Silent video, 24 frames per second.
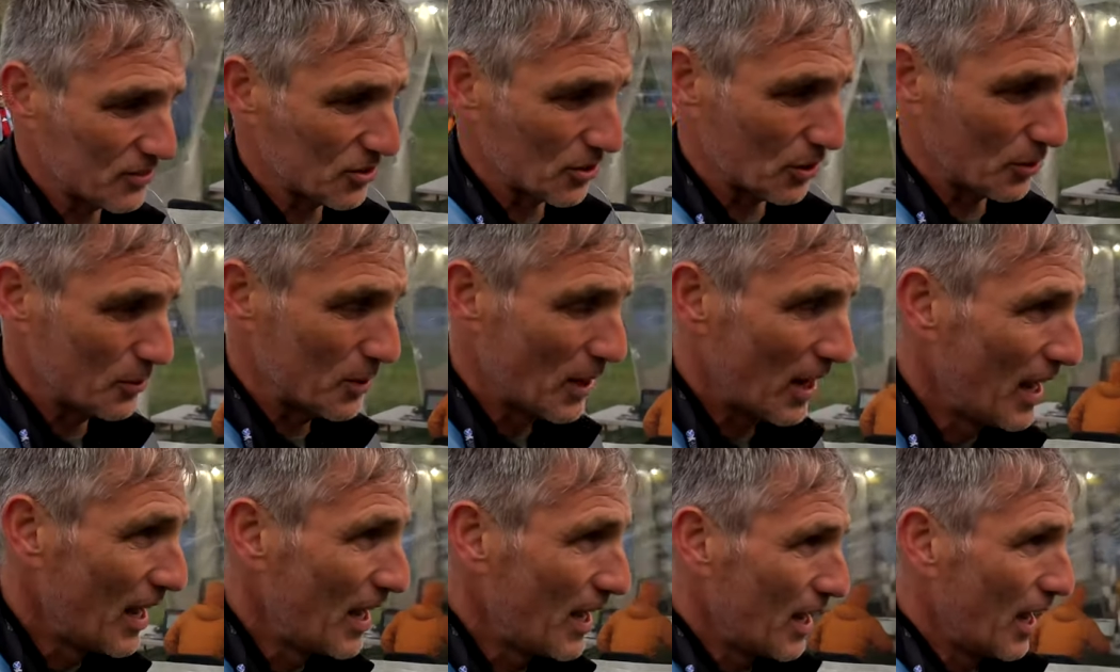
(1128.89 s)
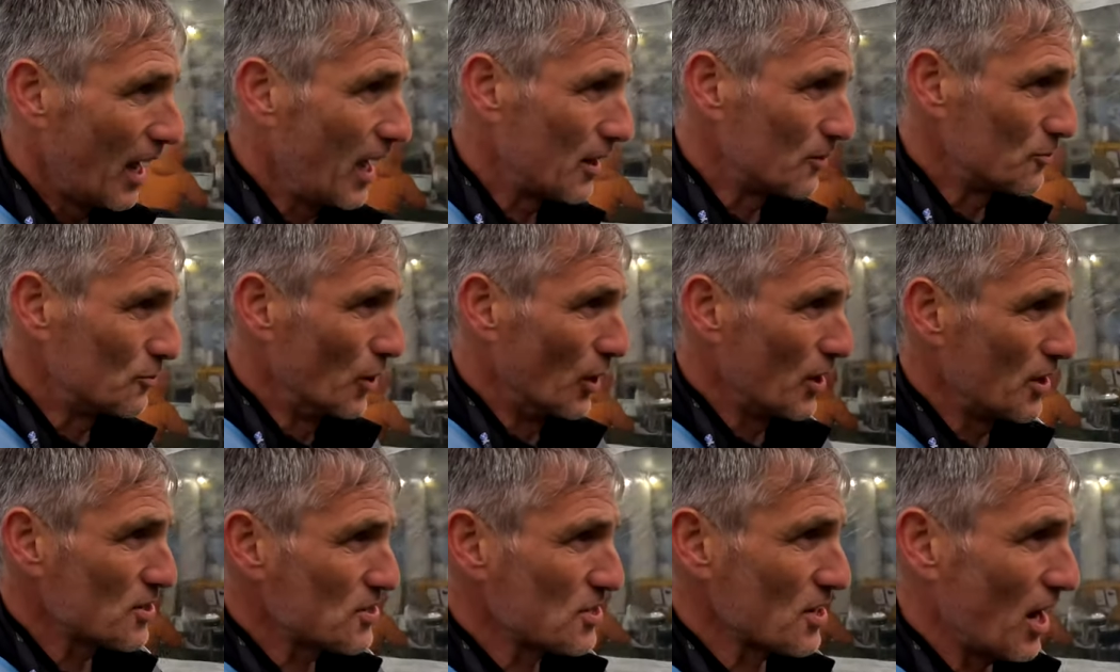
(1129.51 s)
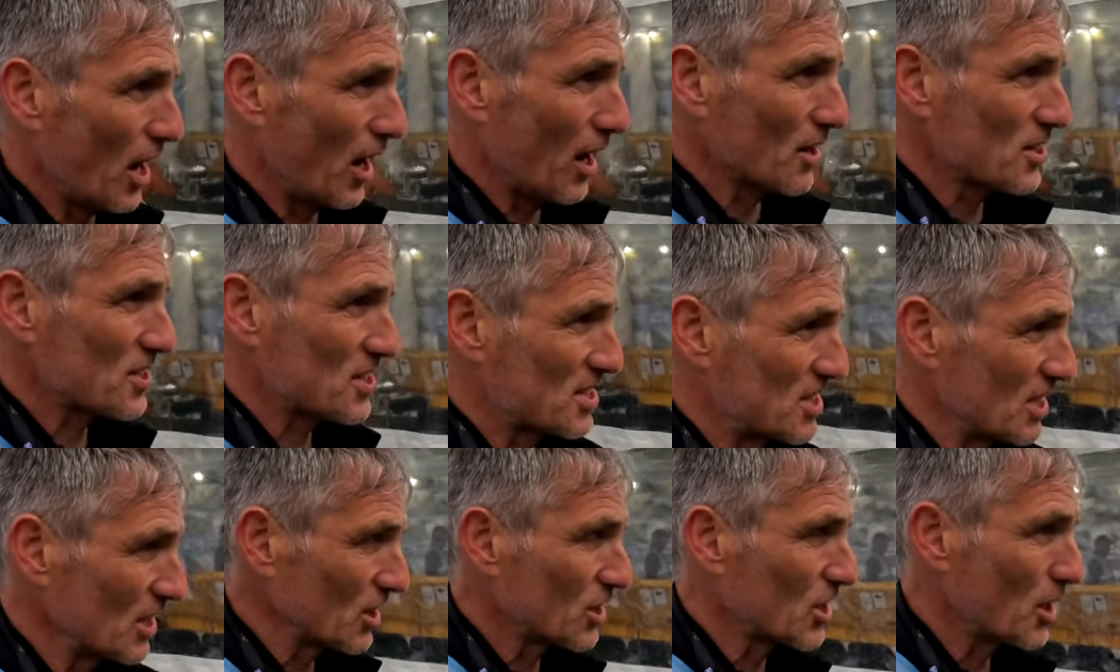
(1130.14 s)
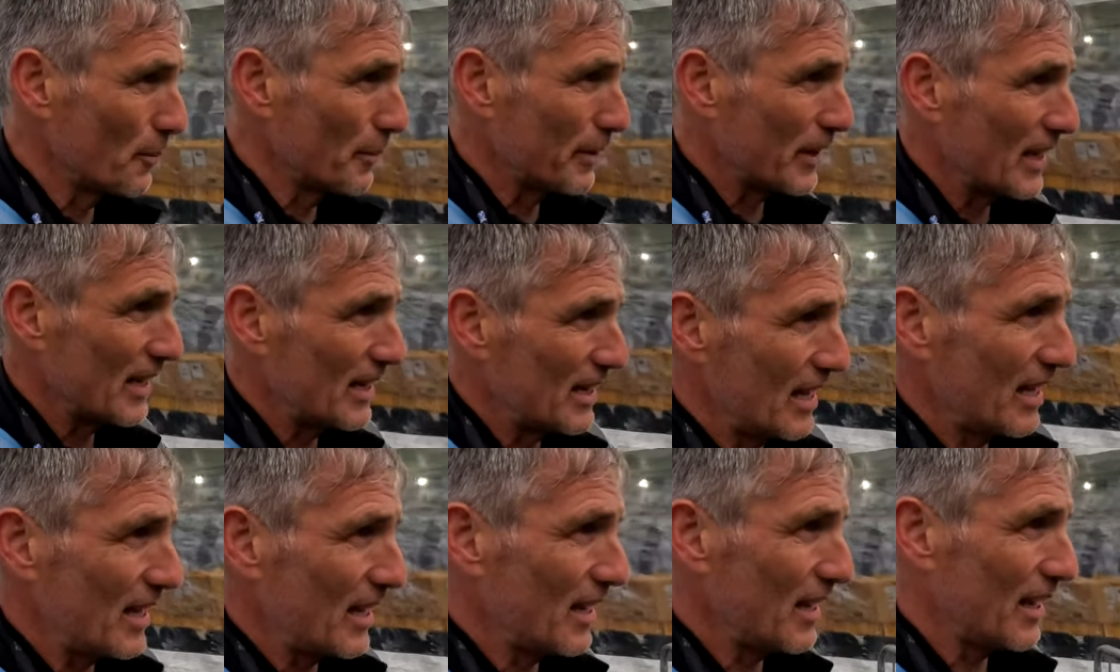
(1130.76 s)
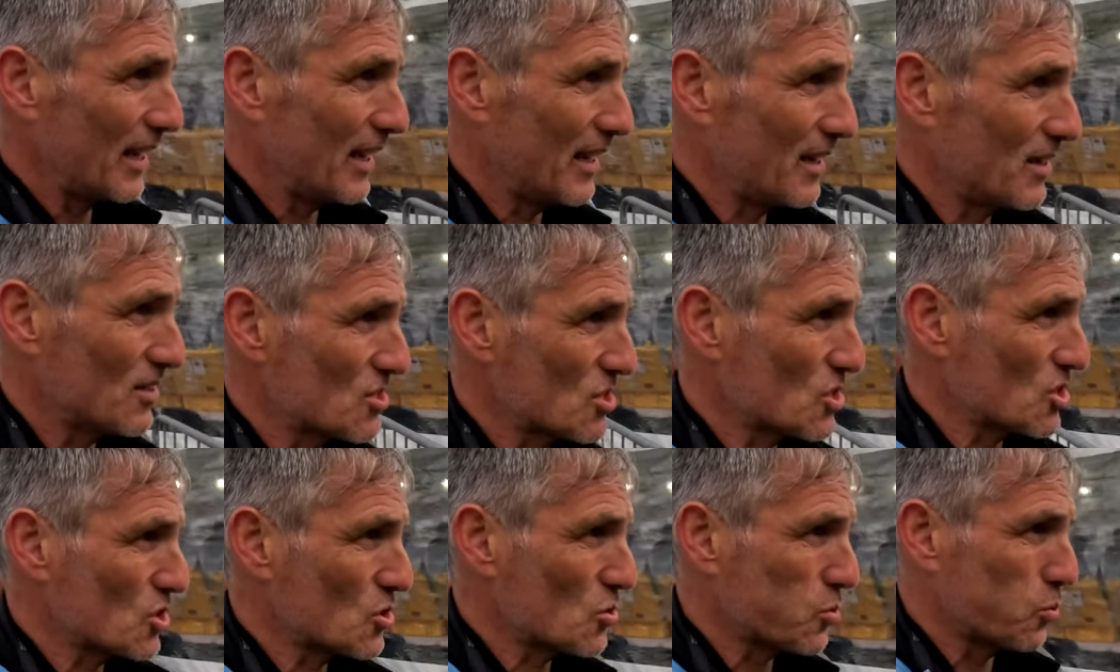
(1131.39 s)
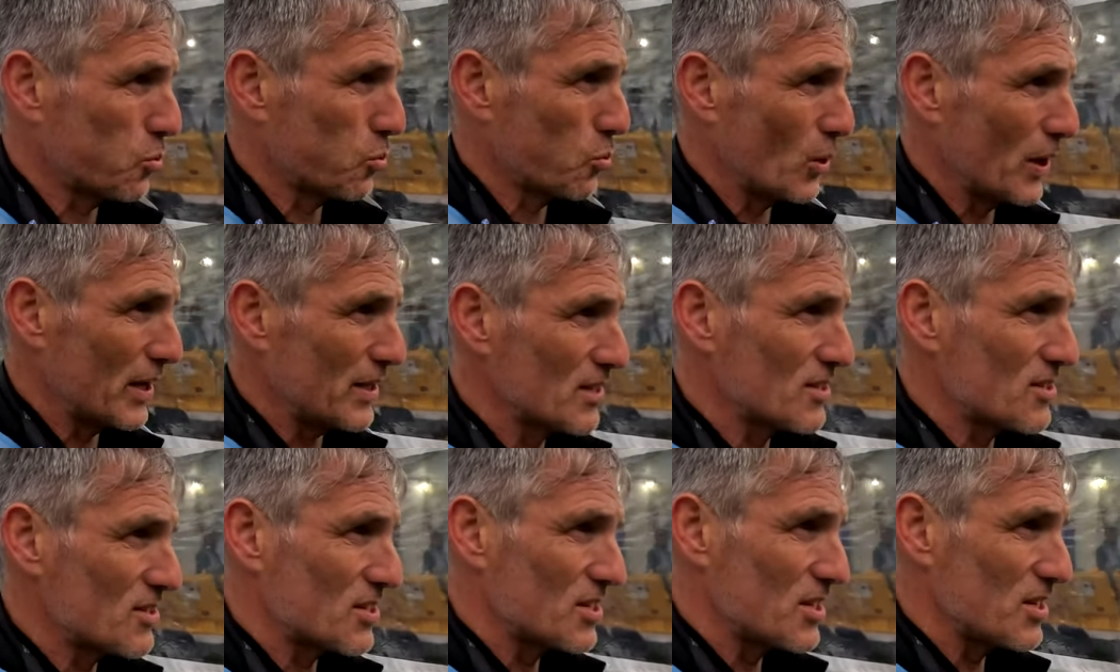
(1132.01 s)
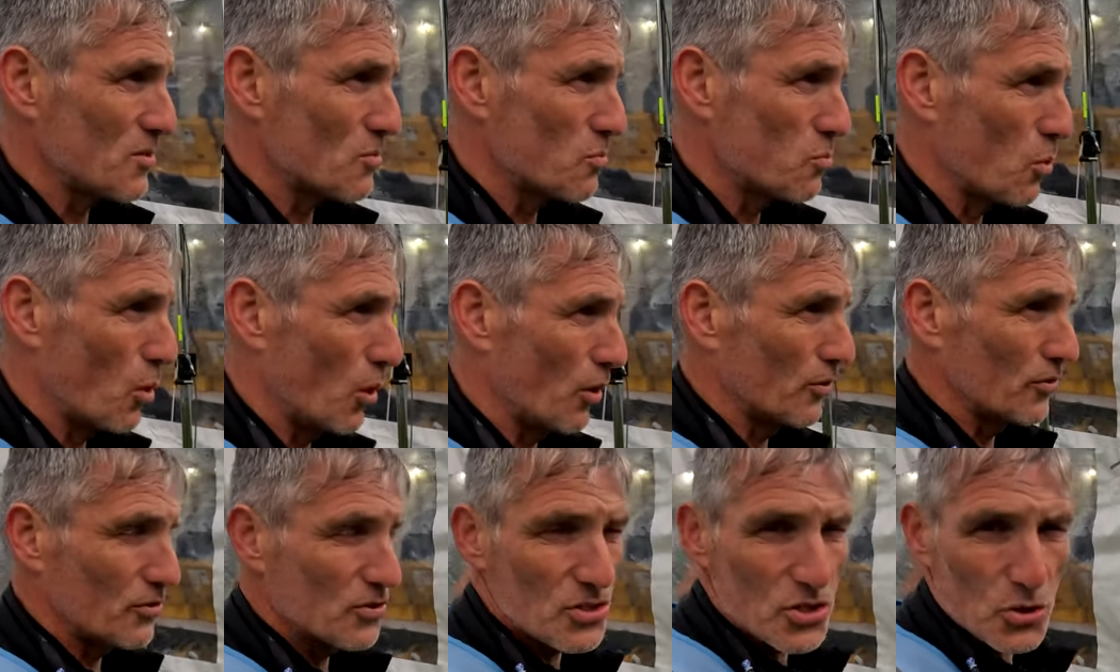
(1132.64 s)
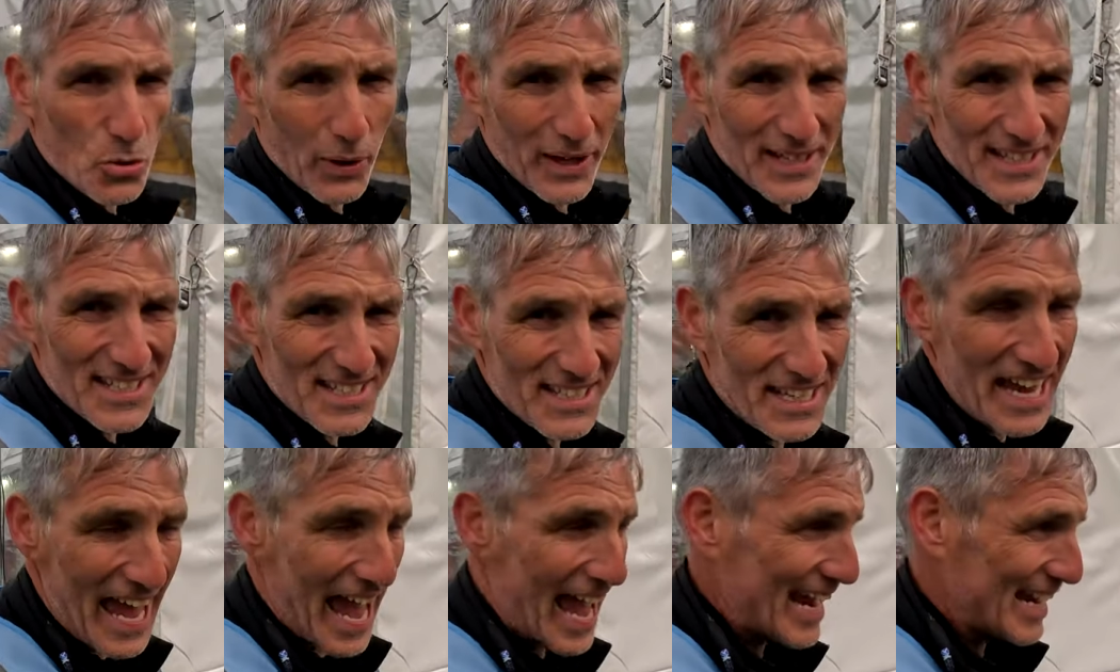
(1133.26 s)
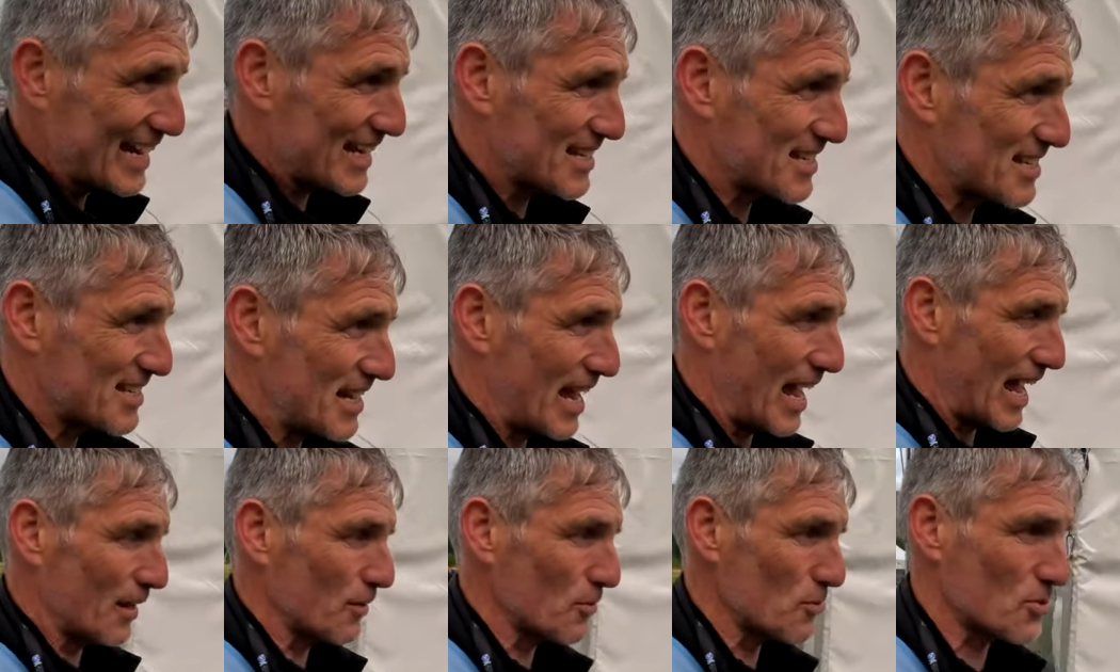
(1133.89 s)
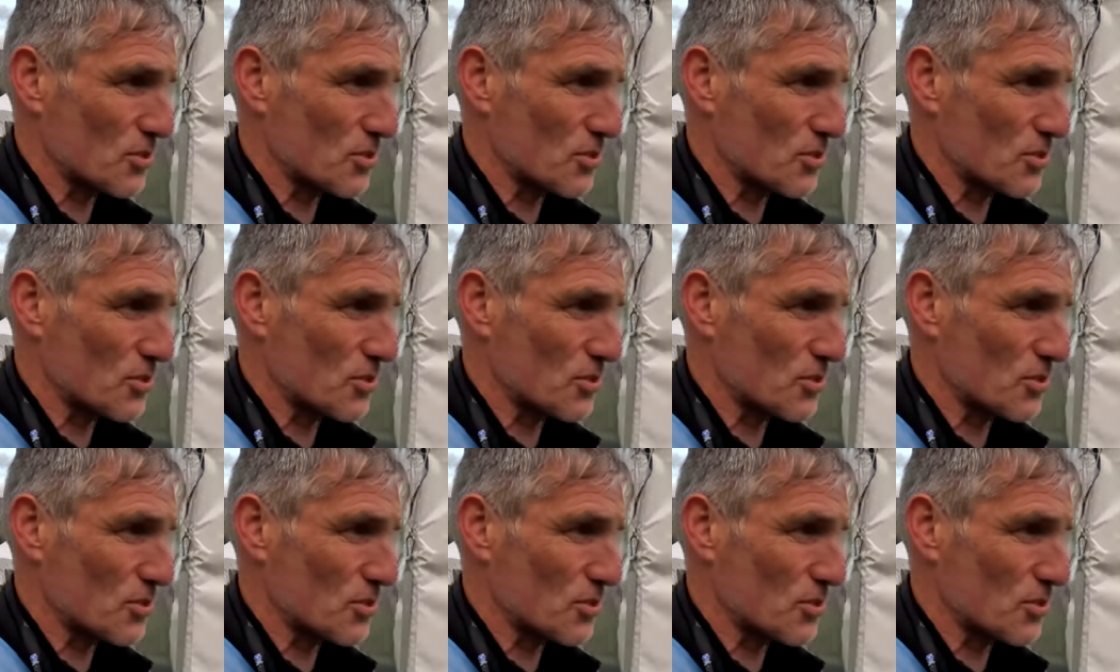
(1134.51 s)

So runners are still coming in here. It is 21:28 now.